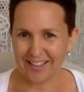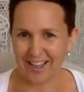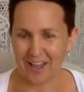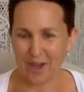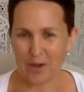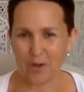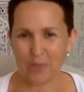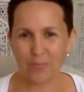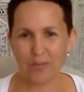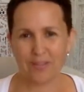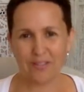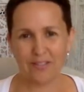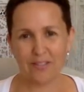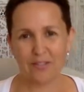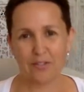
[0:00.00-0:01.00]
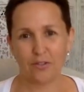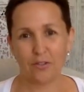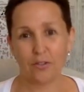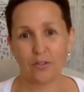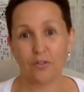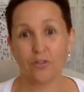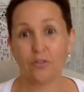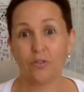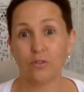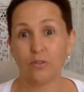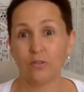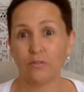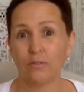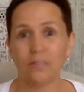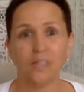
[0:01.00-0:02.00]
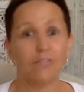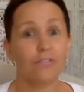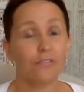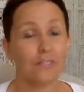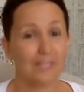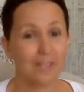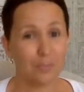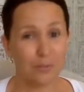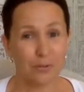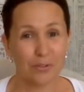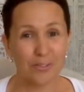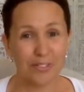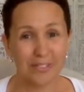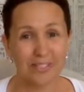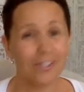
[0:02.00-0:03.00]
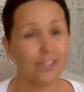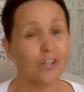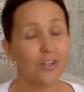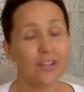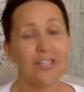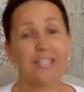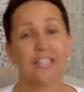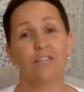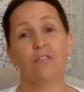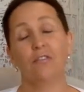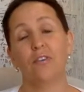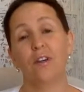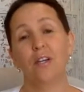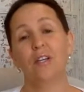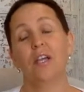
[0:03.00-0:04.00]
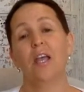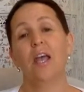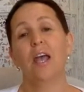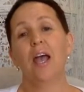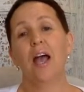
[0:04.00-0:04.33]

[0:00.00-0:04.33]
how best to do different sports. Did you know that different